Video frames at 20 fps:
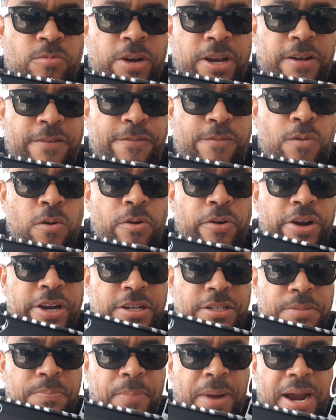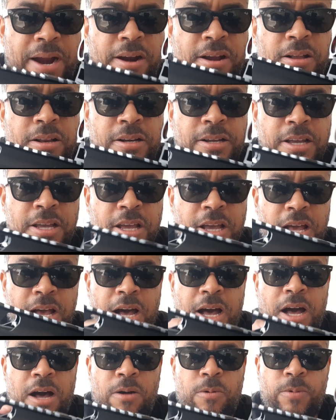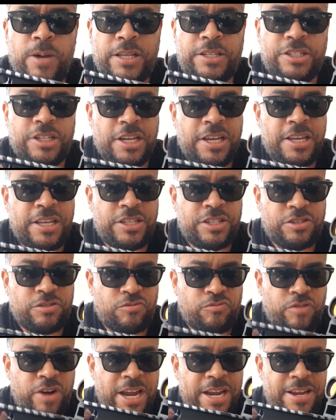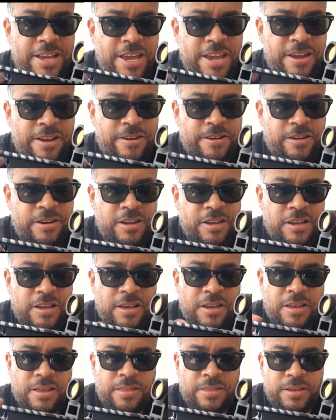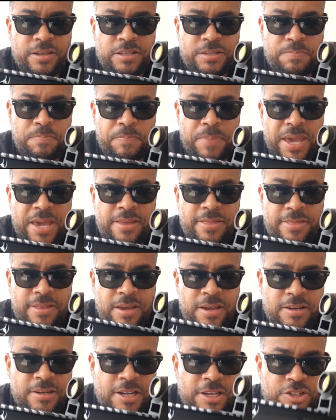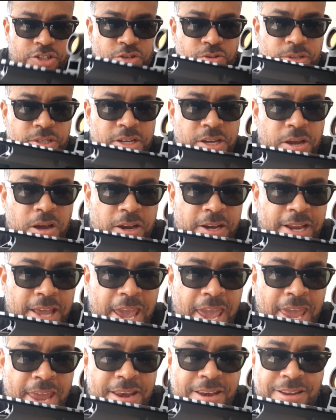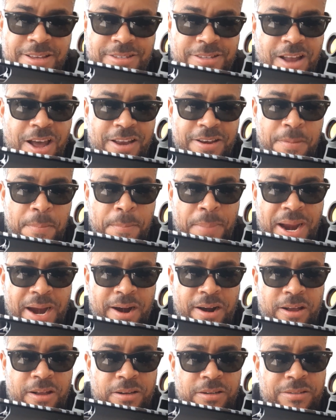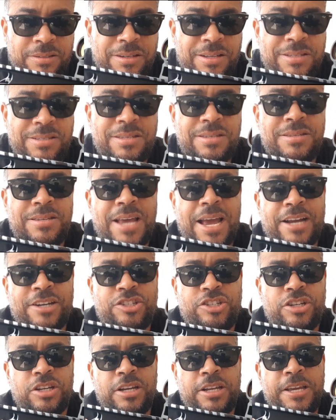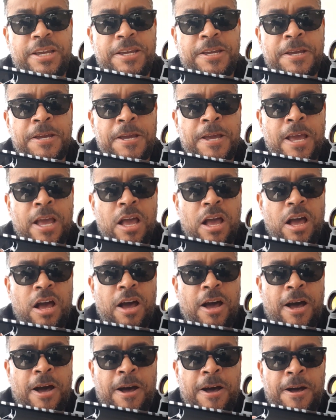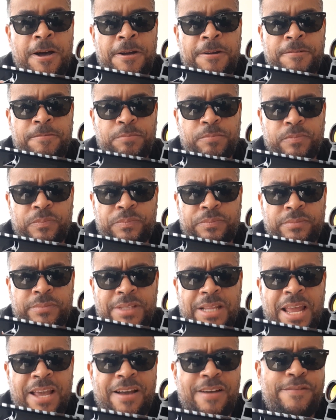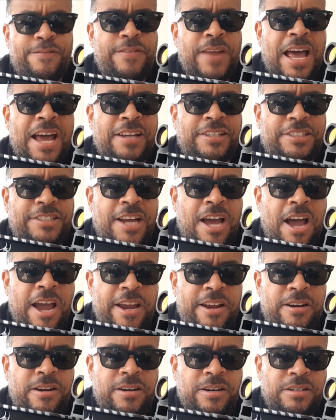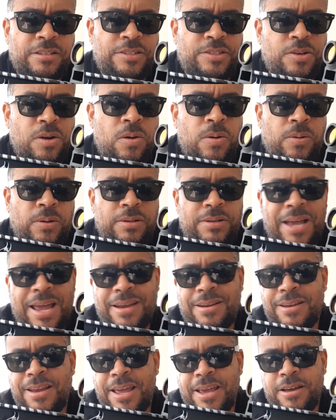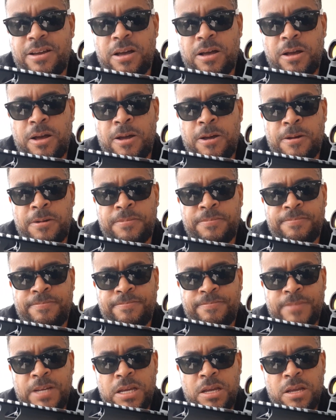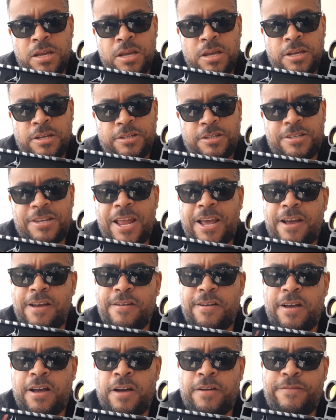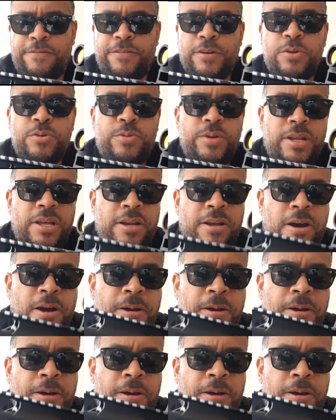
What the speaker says: with a 4-inch barrel, which is right here. This big thing that you see on the end is not the barrel. This is actually like a flash hider. So kind of like a just like a fluted